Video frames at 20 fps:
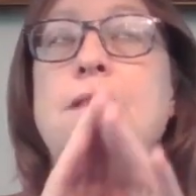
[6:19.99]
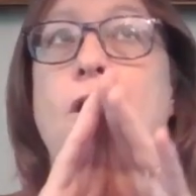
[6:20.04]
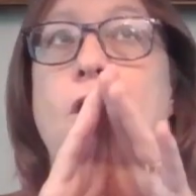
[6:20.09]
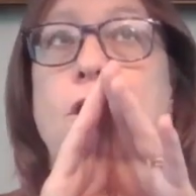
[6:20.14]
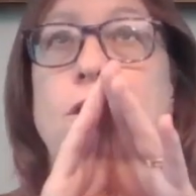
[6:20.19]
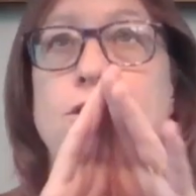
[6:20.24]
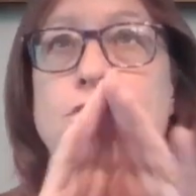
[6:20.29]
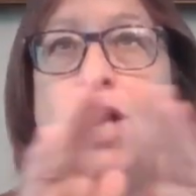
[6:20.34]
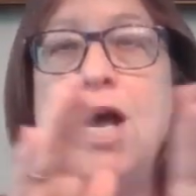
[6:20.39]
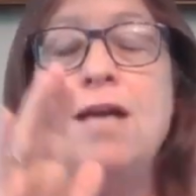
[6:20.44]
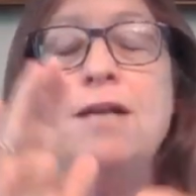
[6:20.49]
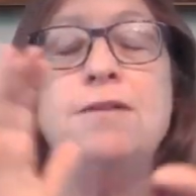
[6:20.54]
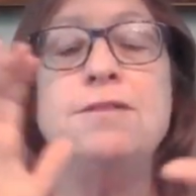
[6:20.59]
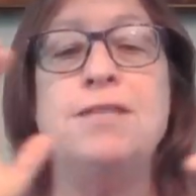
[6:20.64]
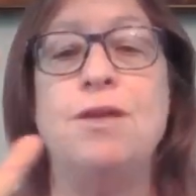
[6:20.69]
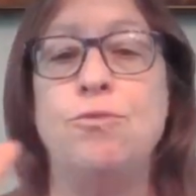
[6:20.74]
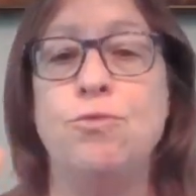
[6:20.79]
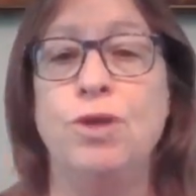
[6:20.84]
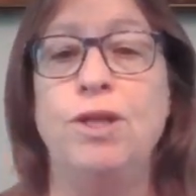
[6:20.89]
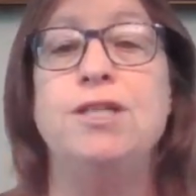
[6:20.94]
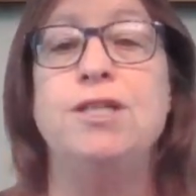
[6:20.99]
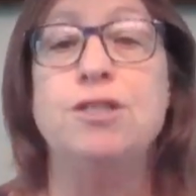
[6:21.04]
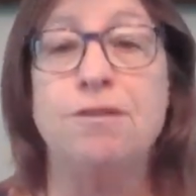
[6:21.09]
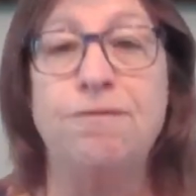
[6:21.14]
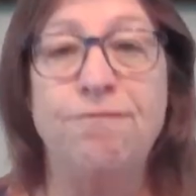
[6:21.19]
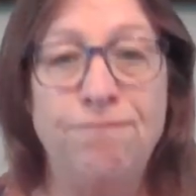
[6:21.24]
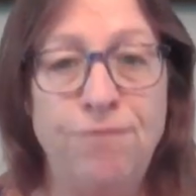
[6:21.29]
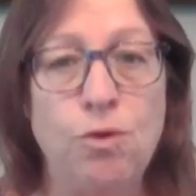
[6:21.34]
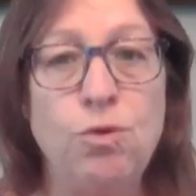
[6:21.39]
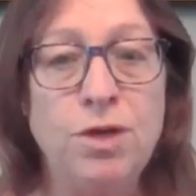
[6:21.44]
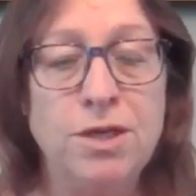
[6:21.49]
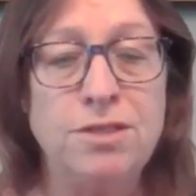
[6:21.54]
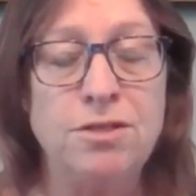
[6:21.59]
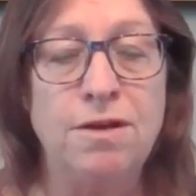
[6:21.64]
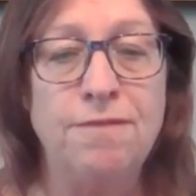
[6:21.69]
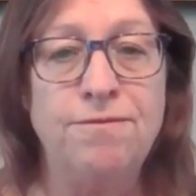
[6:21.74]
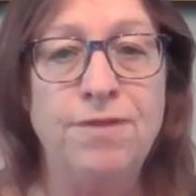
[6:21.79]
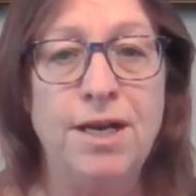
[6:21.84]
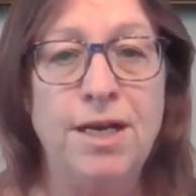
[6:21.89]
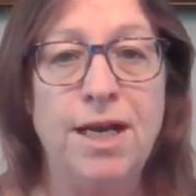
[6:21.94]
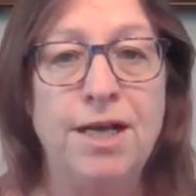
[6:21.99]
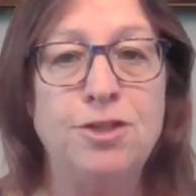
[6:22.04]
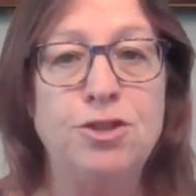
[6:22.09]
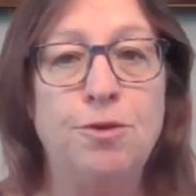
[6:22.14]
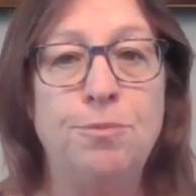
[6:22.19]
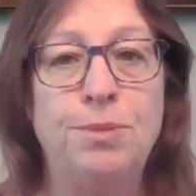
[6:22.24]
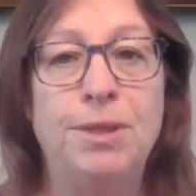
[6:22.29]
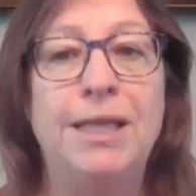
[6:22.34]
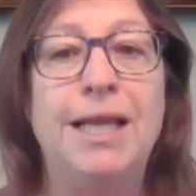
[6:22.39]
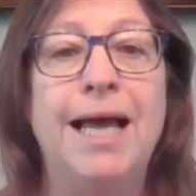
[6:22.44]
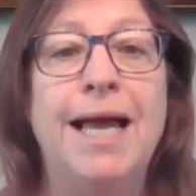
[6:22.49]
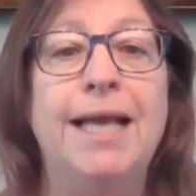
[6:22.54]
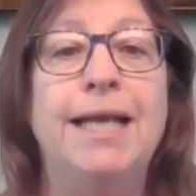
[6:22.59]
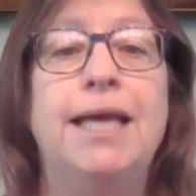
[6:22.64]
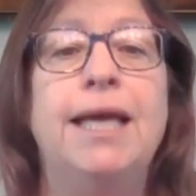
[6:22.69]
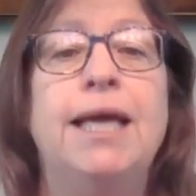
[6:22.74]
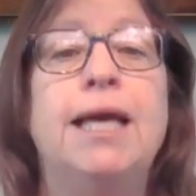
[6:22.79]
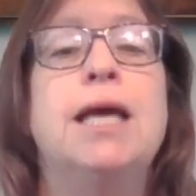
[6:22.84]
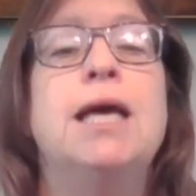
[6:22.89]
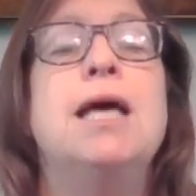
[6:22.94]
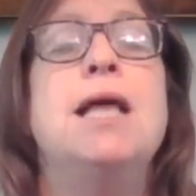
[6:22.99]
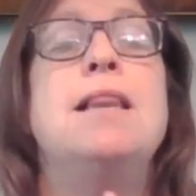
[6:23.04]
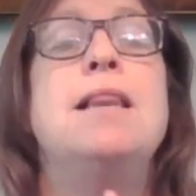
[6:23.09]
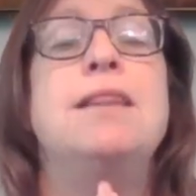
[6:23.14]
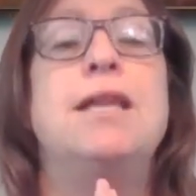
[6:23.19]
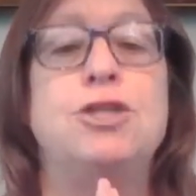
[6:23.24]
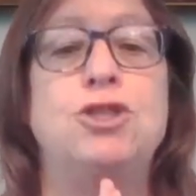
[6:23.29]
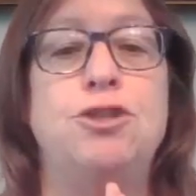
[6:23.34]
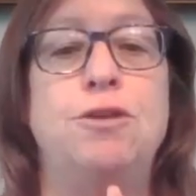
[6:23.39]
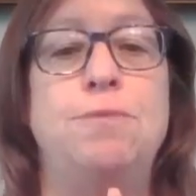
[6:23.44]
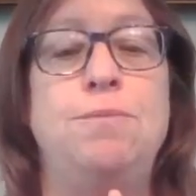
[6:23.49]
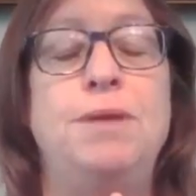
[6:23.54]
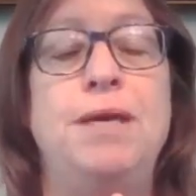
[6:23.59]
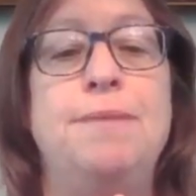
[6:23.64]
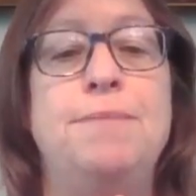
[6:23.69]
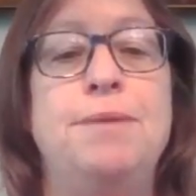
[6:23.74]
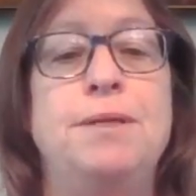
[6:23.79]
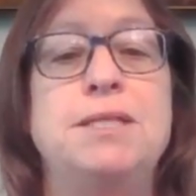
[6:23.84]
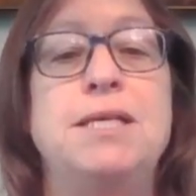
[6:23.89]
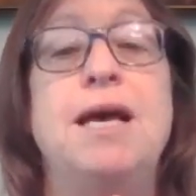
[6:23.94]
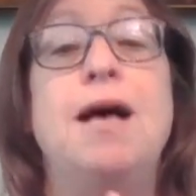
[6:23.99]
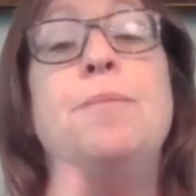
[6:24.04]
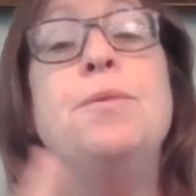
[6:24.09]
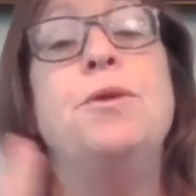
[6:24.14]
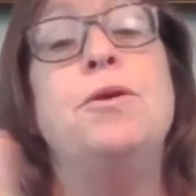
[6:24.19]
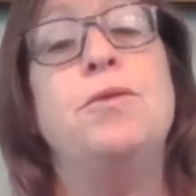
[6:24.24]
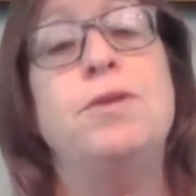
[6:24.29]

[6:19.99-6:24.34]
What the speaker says: on channels that really just focus on financial planning that should be able to help you.